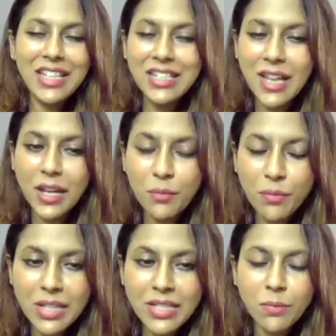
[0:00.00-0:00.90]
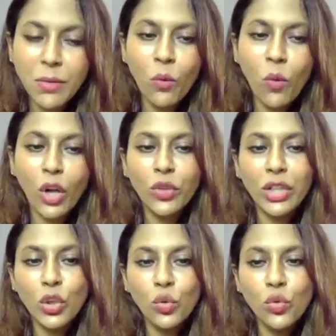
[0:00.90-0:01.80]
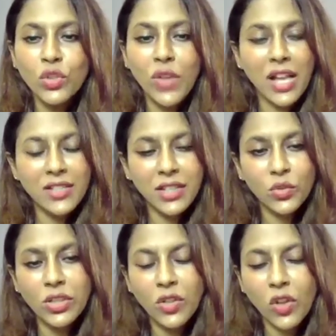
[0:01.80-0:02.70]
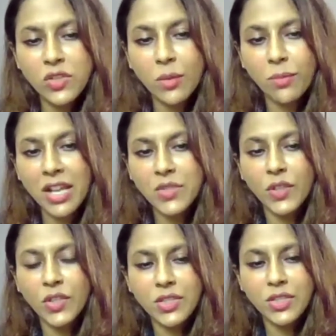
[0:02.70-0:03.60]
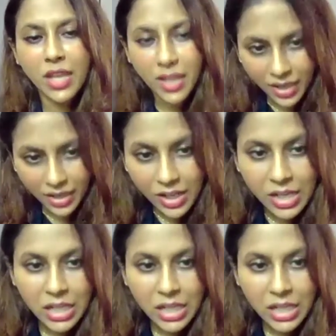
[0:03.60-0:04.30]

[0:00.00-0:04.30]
these are myths, but what you can do is, as I told, it also applies for your hair.